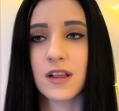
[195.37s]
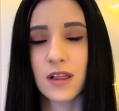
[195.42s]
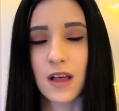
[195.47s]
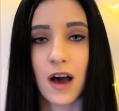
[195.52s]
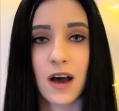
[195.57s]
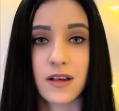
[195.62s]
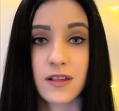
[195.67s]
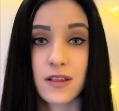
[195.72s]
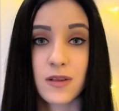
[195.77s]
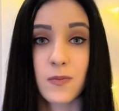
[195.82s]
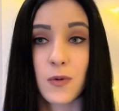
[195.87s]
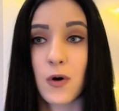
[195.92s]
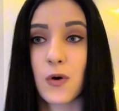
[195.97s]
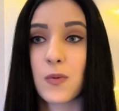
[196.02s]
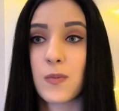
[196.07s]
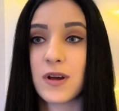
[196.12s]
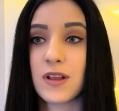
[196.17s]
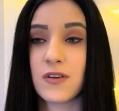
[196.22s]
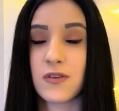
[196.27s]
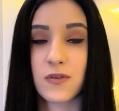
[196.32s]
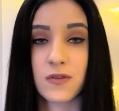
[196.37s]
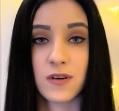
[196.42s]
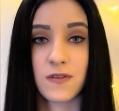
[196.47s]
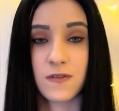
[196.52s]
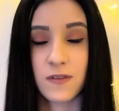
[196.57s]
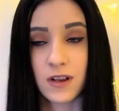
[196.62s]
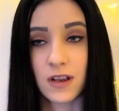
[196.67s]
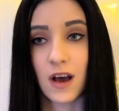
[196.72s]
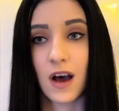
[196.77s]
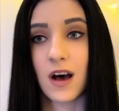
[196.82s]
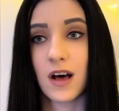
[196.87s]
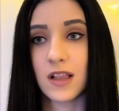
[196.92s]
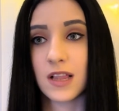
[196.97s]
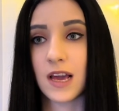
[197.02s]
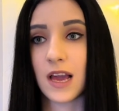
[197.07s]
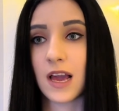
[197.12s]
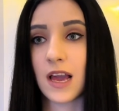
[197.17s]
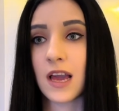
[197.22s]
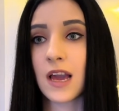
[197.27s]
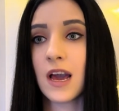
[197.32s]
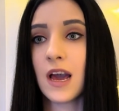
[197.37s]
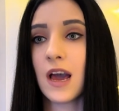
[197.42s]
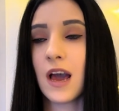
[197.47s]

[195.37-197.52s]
last moment, to the finale.